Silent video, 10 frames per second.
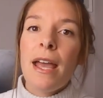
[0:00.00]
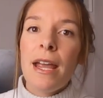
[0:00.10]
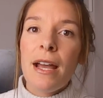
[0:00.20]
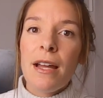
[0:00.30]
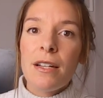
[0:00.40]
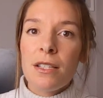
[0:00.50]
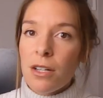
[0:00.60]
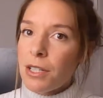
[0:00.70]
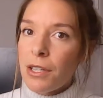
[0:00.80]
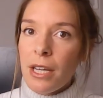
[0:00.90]
And it
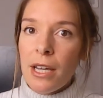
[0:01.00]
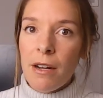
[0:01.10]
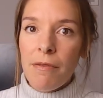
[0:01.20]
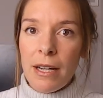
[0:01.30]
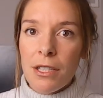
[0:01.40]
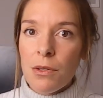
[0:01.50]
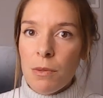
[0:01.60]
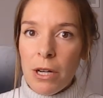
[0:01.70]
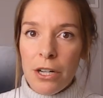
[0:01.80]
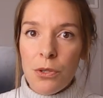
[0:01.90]
certainly can affect you
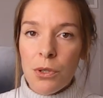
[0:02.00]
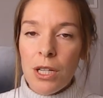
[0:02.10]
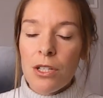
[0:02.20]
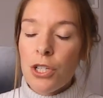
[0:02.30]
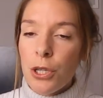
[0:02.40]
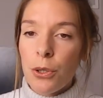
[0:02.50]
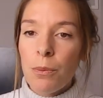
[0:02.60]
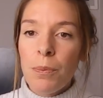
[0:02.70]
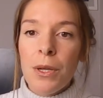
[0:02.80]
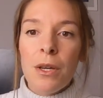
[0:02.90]
spiritually
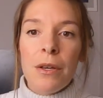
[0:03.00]
too.